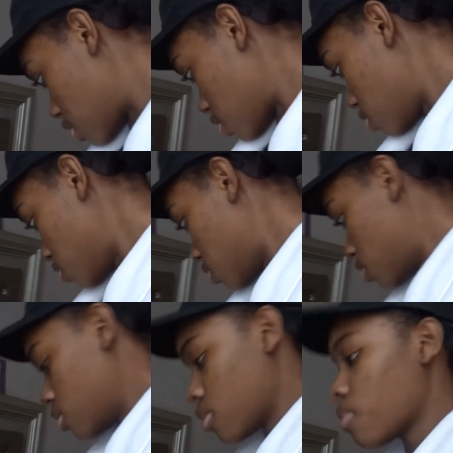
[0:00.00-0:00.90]
Yes, I do.
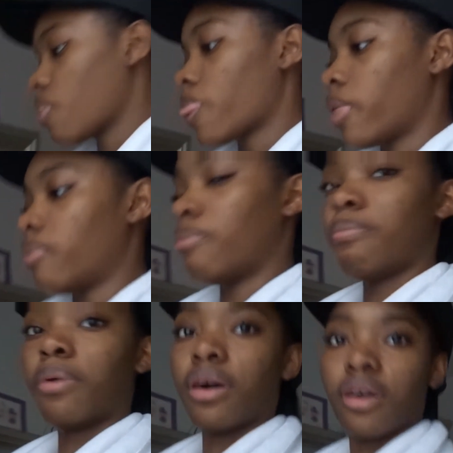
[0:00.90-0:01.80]

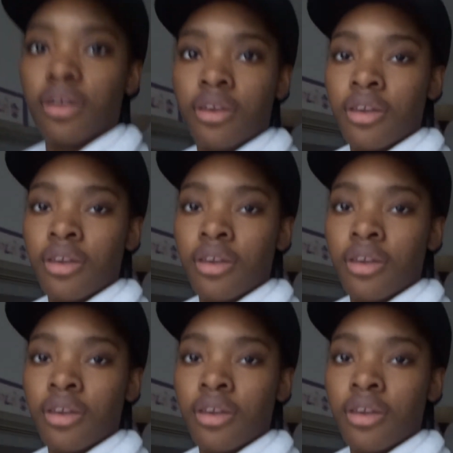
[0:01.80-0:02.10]
But